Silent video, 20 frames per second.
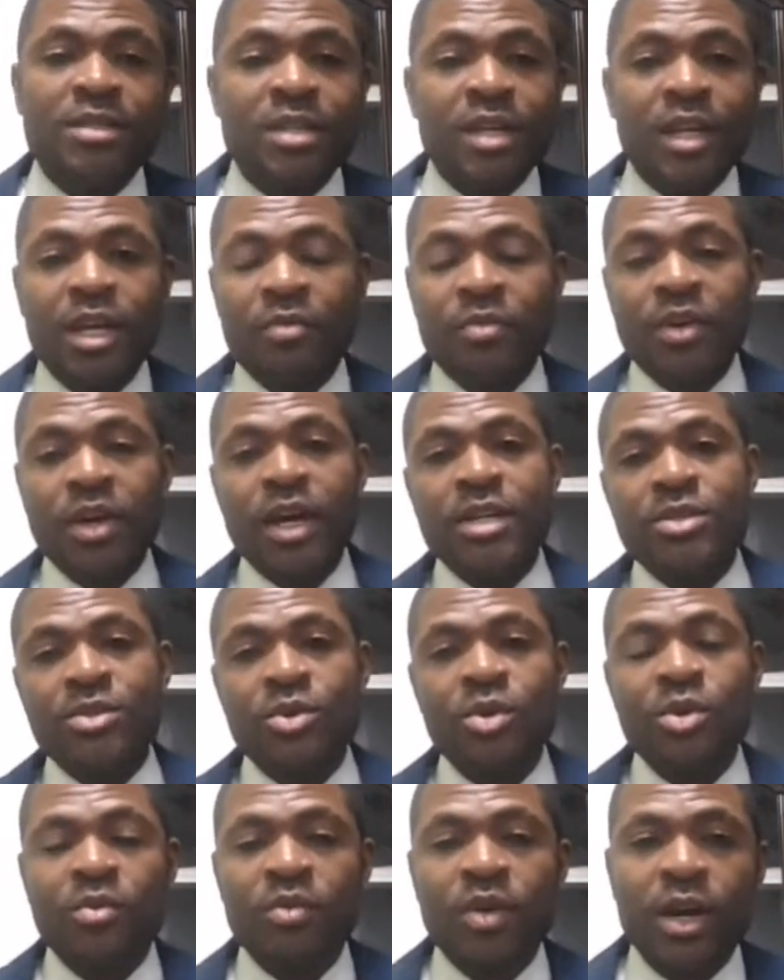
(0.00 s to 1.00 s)
South Africa is
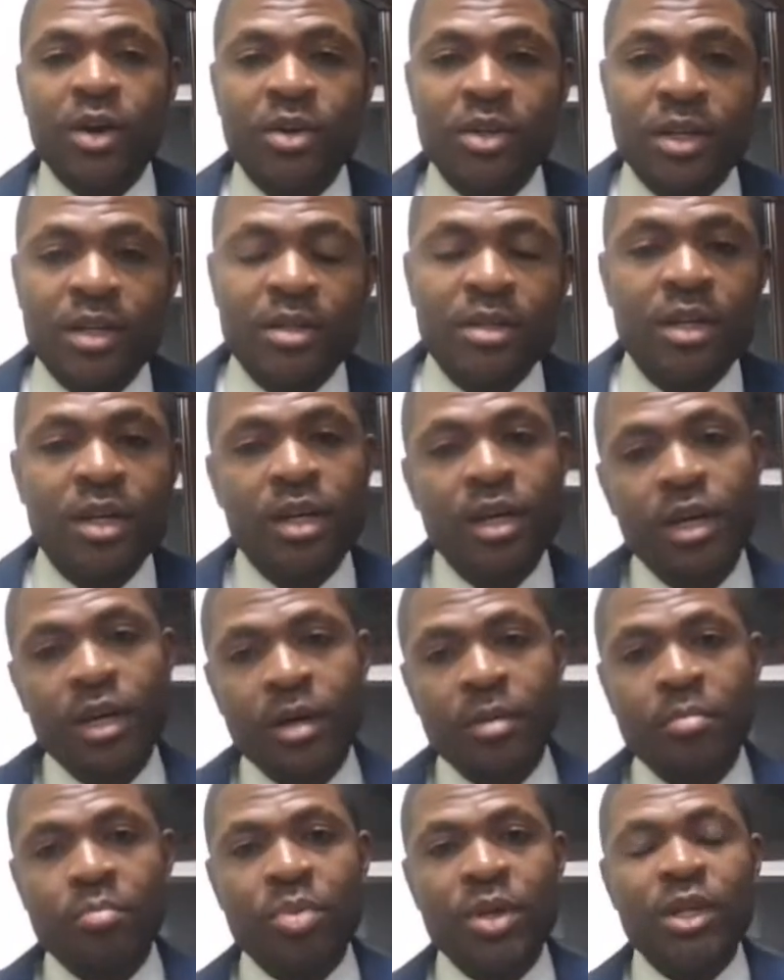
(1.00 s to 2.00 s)
doing over $100
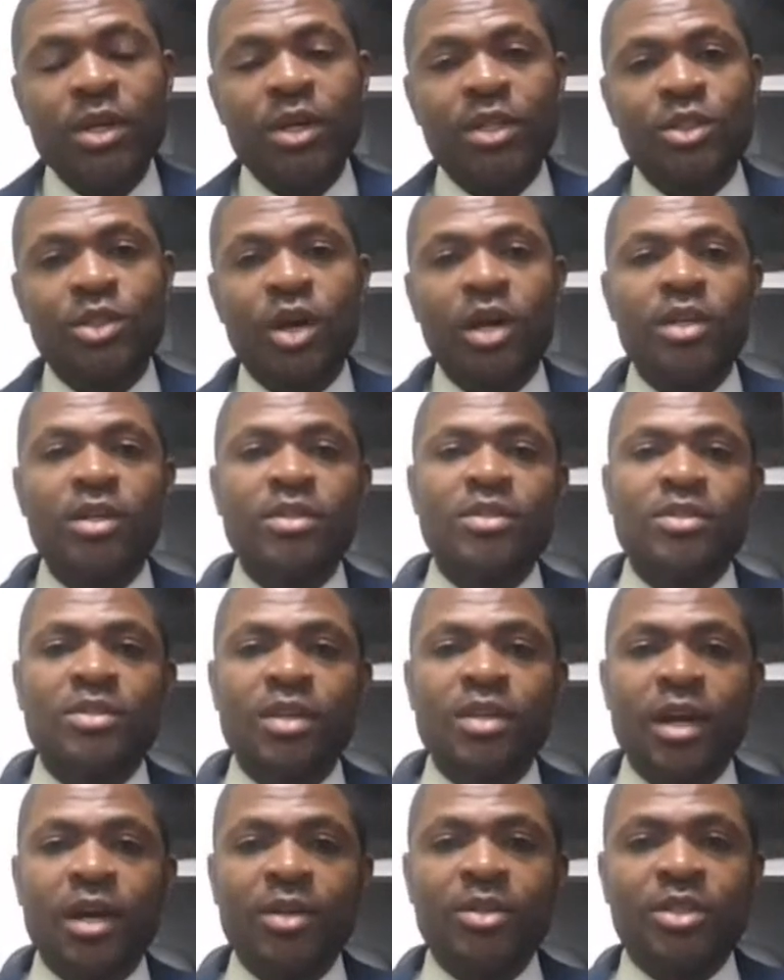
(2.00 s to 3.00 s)
billion.
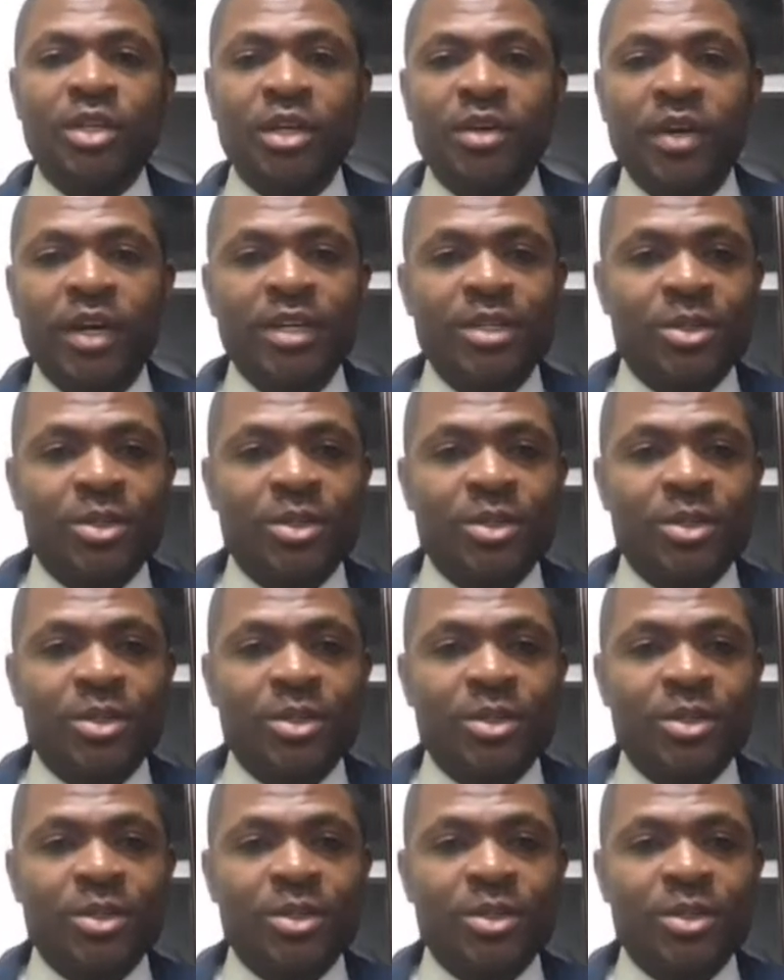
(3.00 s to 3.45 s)
Algeria is